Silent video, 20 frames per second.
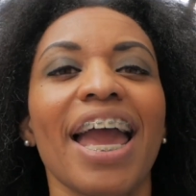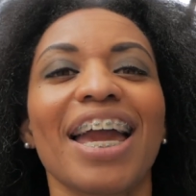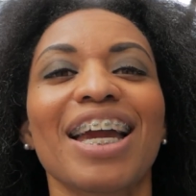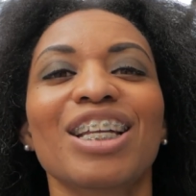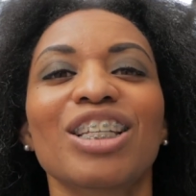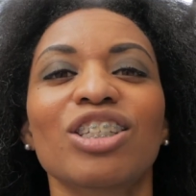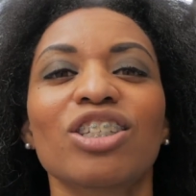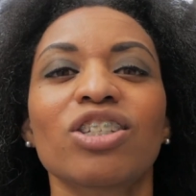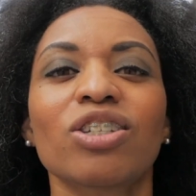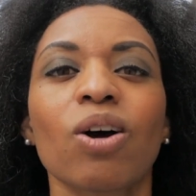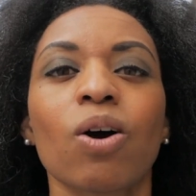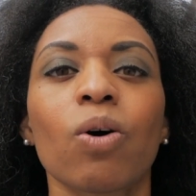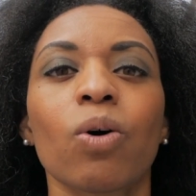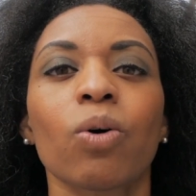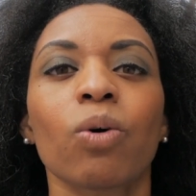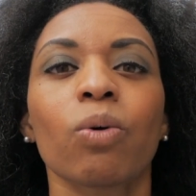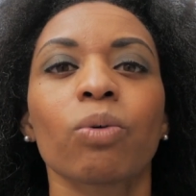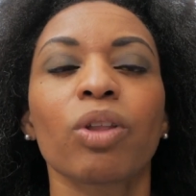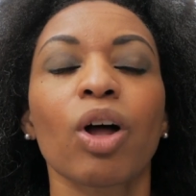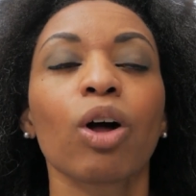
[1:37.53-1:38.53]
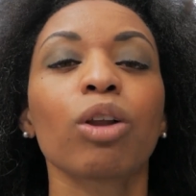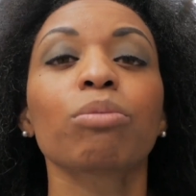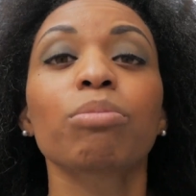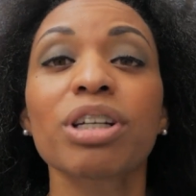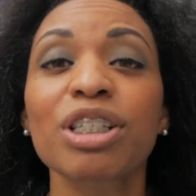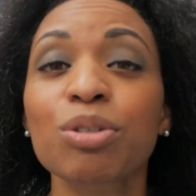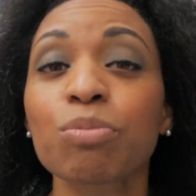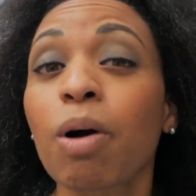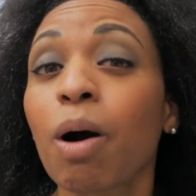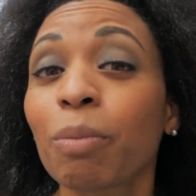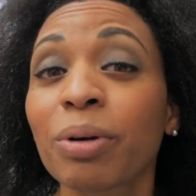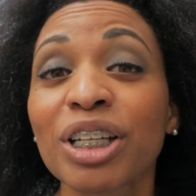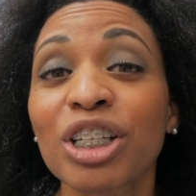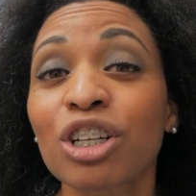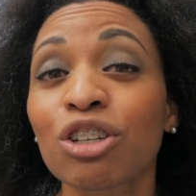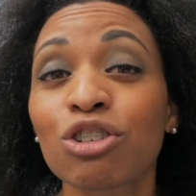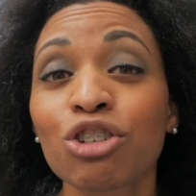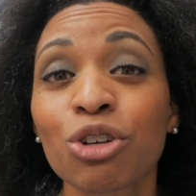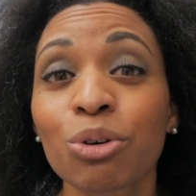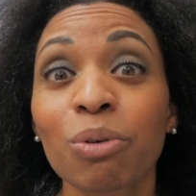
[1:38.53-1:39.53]
And so the only reason why we
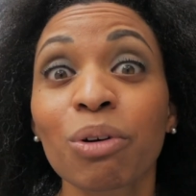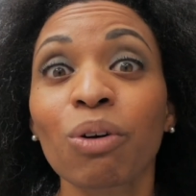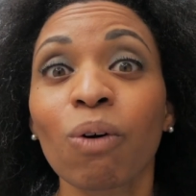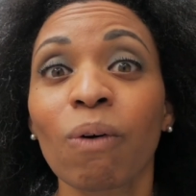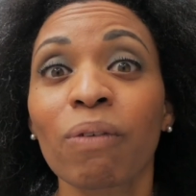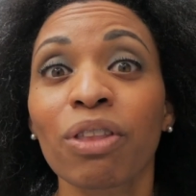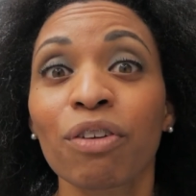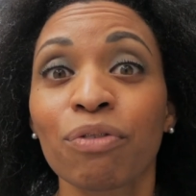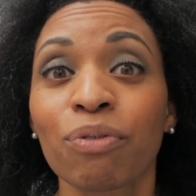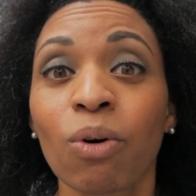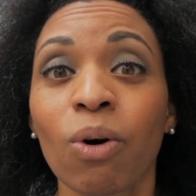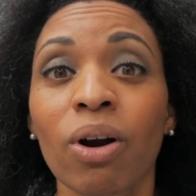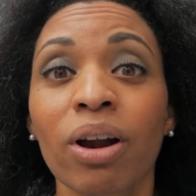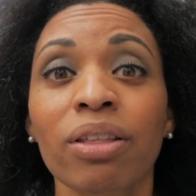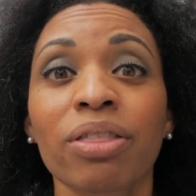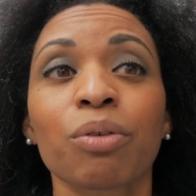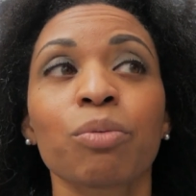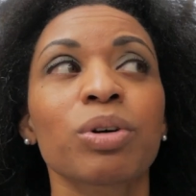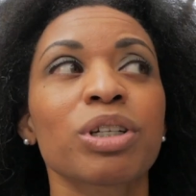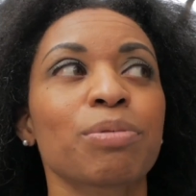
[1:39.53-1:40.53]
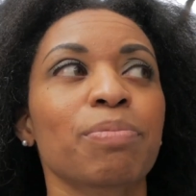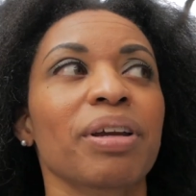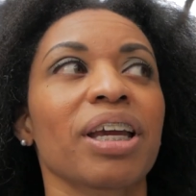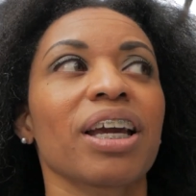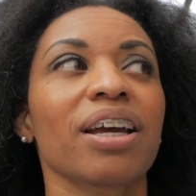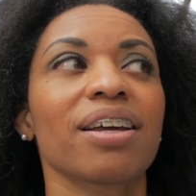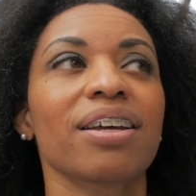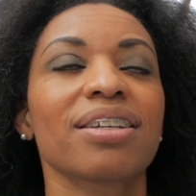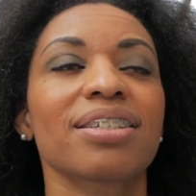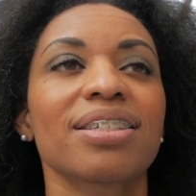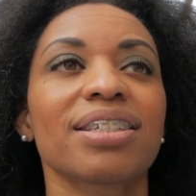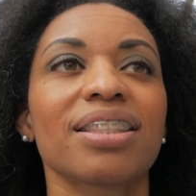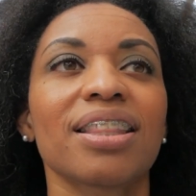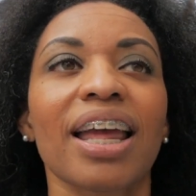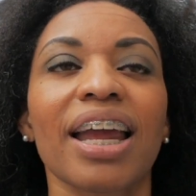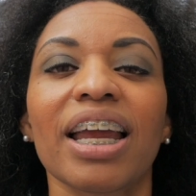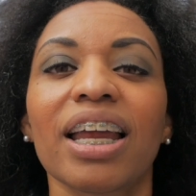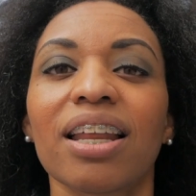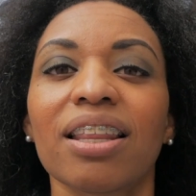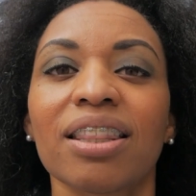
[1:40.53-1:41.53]
didn't do it on the 4th was because
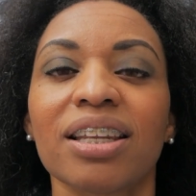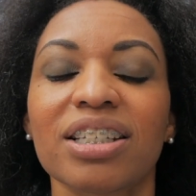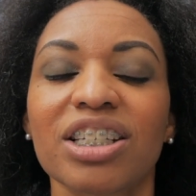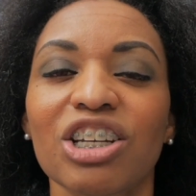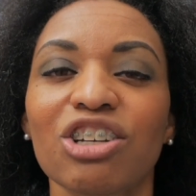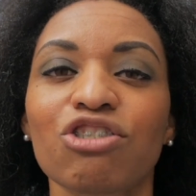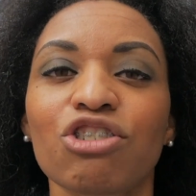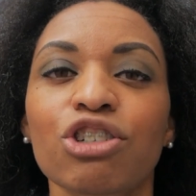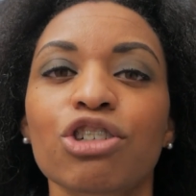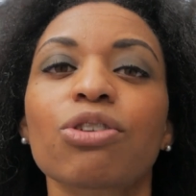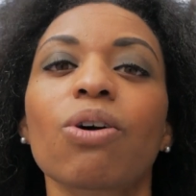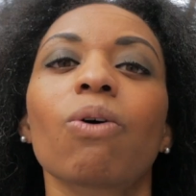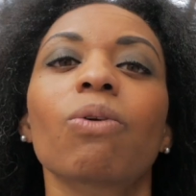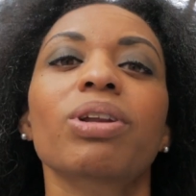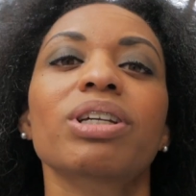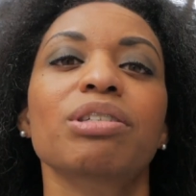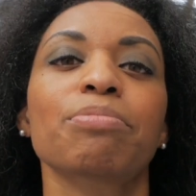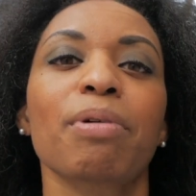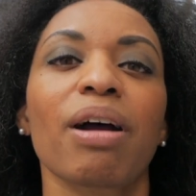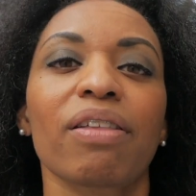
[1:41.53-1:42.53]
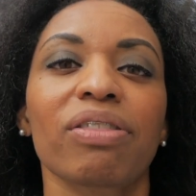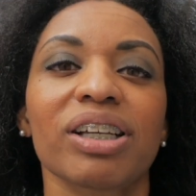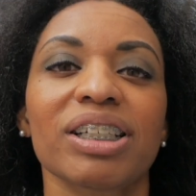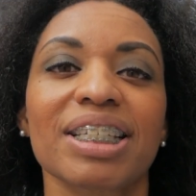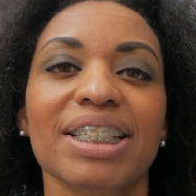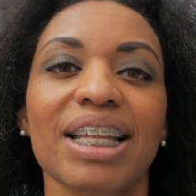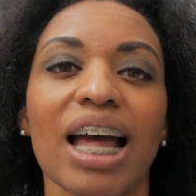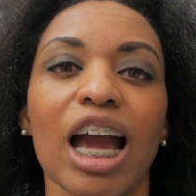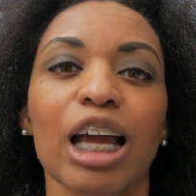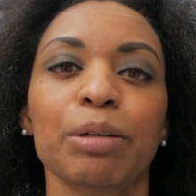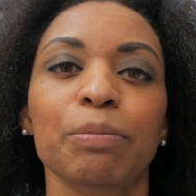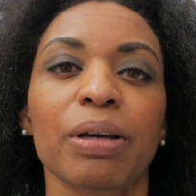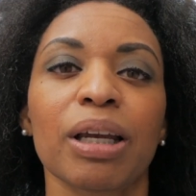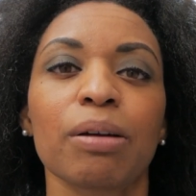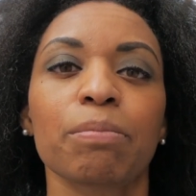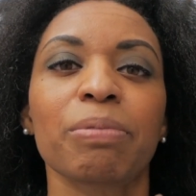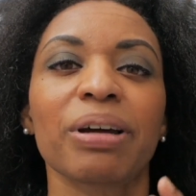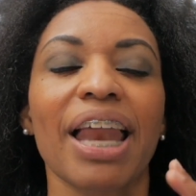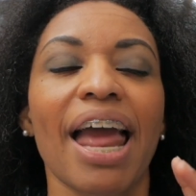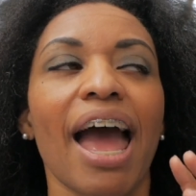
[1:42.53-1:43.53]
the teacher told us about the
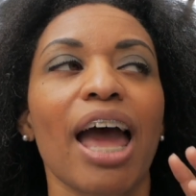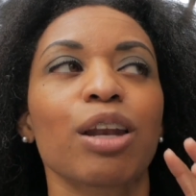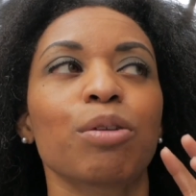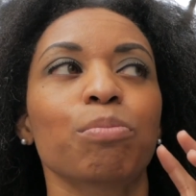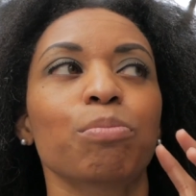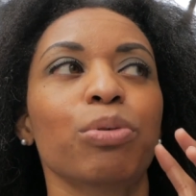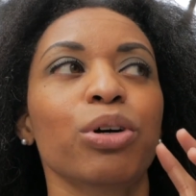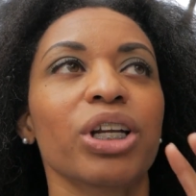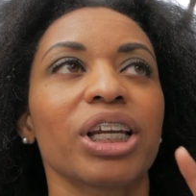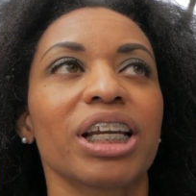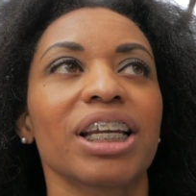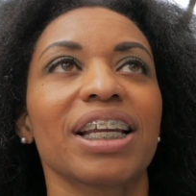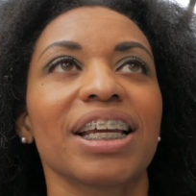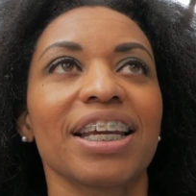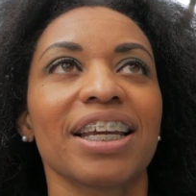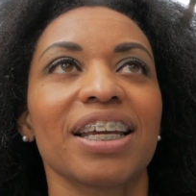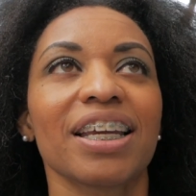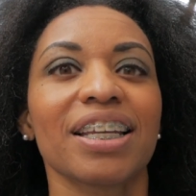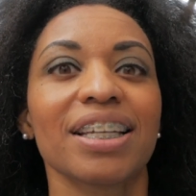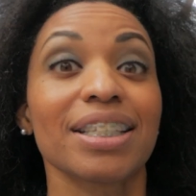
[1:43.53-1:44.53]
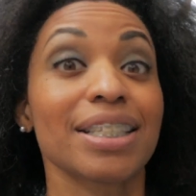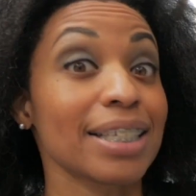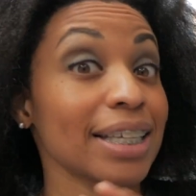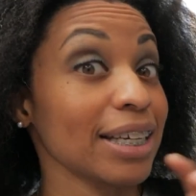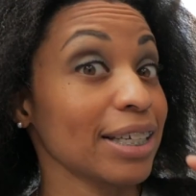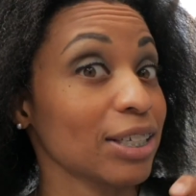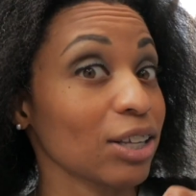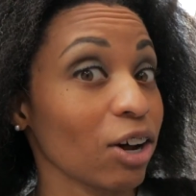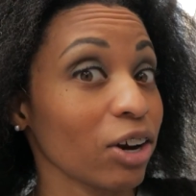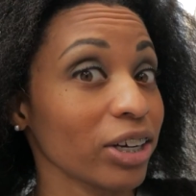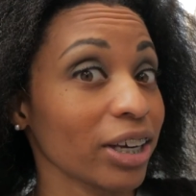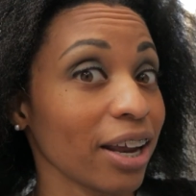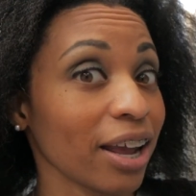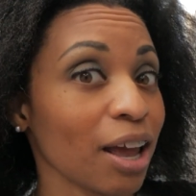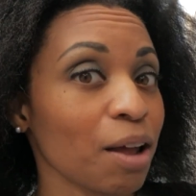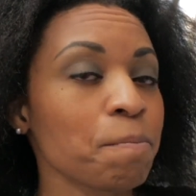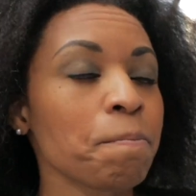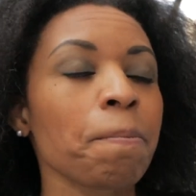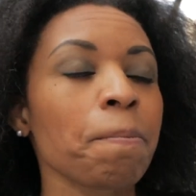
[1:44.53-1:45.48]
assignment but hadn't put it in Seesaw yet.